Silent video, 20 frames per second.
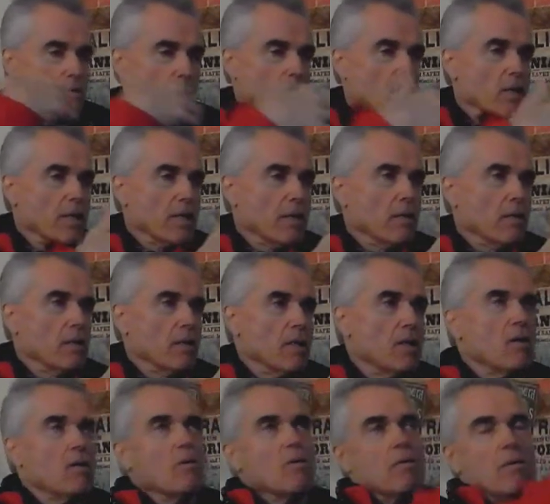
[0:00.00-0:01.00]
rolling
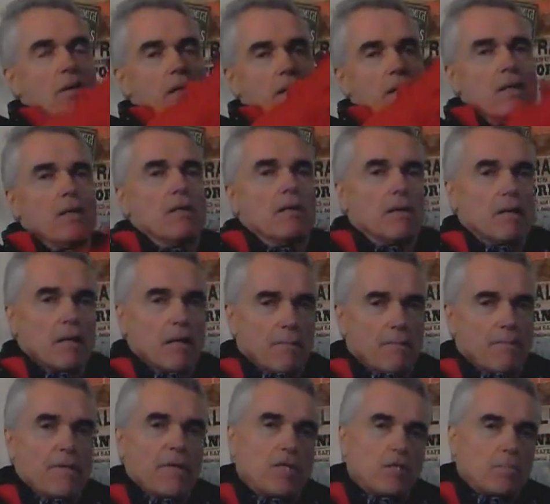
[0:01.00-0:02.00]
load
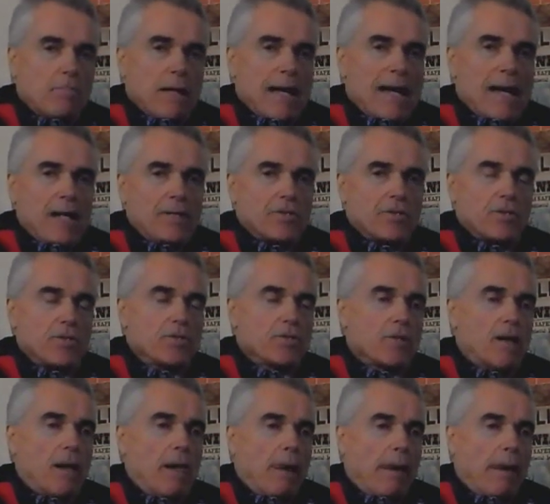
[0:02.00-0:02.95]
up these passes